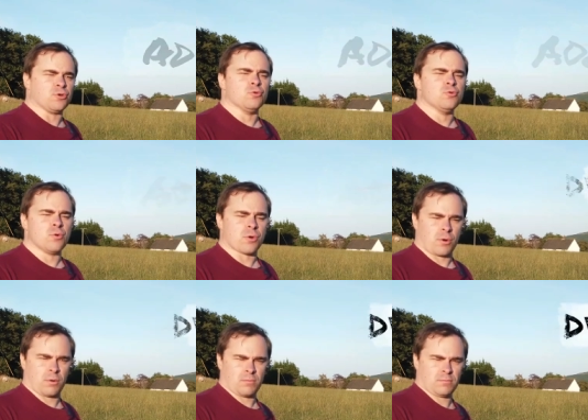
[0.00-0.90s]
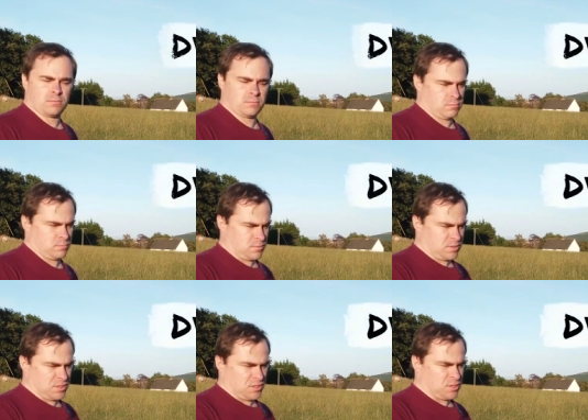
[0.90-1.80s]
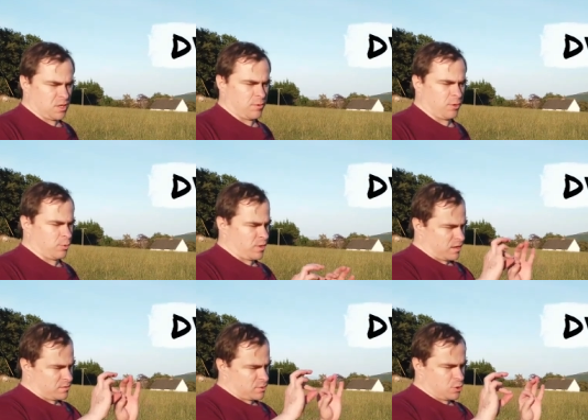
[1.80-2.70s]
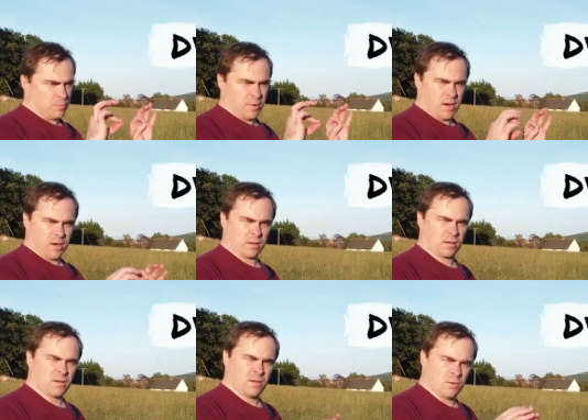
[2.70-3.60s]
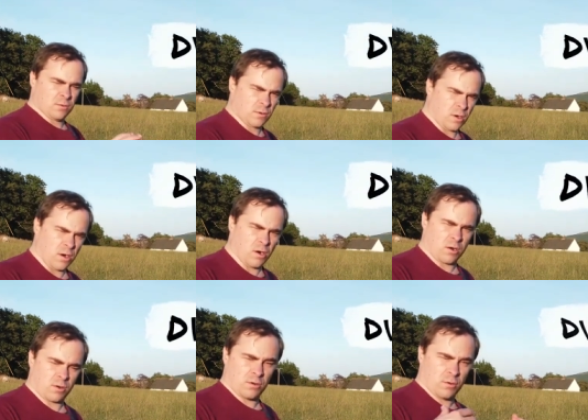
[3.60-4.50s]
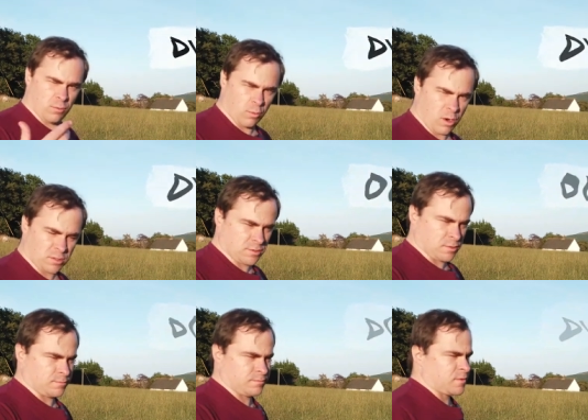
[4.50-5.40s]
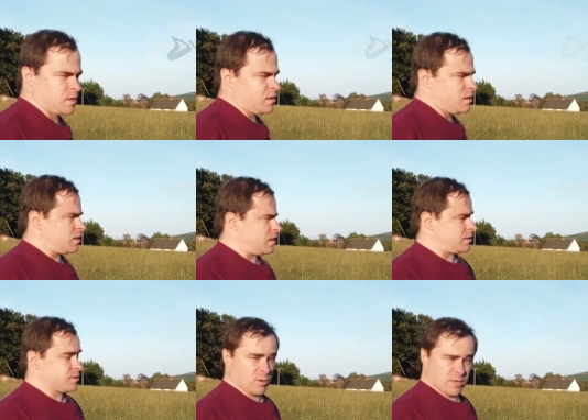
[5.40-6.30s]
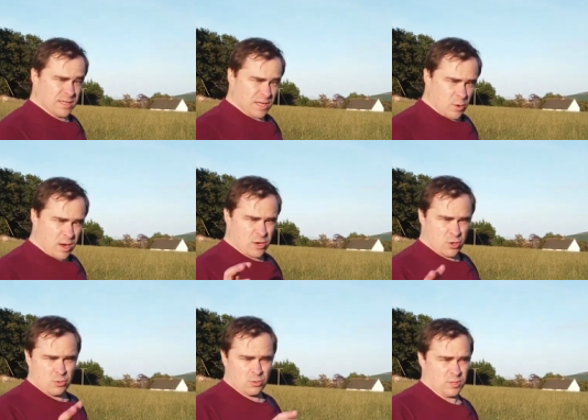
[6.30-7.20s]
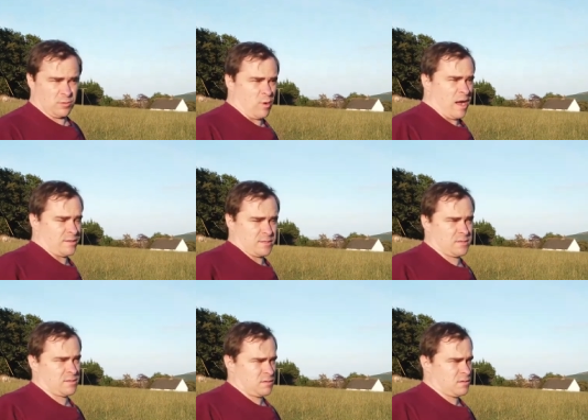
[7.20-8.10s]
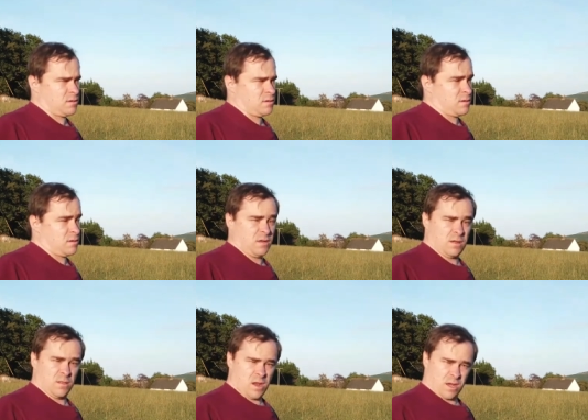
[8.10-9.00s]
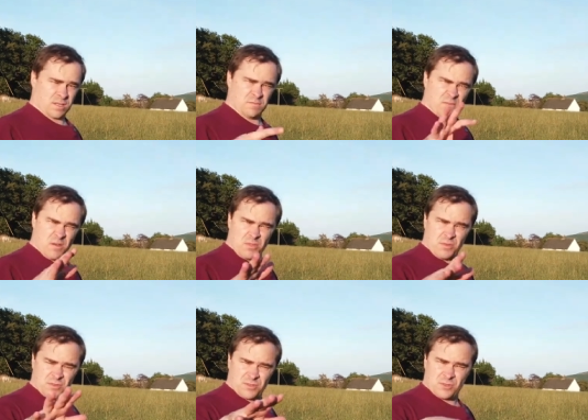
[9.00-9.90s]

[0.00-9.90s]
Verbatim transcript: Dŵr, D W with that to bach, R, water. And it's going to get quite cool and wet in the next month or